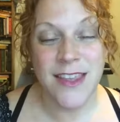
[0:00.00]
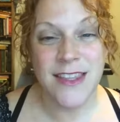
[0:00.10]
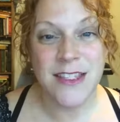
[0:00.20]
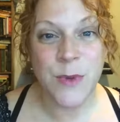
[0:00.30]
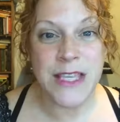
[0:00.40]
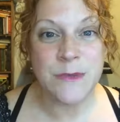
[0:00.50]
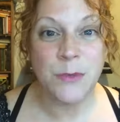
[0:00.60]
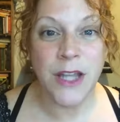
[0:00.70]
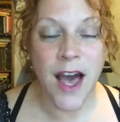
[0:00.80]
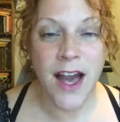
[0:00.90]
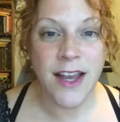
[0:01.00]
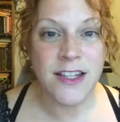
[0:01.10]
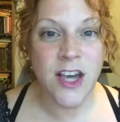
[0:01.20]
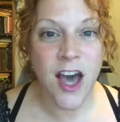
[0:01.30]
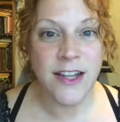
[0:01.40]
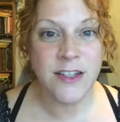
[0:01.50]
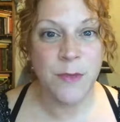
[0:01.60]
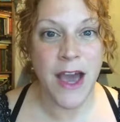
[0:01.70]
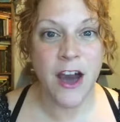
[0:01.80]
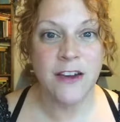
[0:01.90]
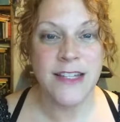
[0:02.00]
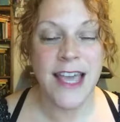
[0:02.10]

This week's blog talked about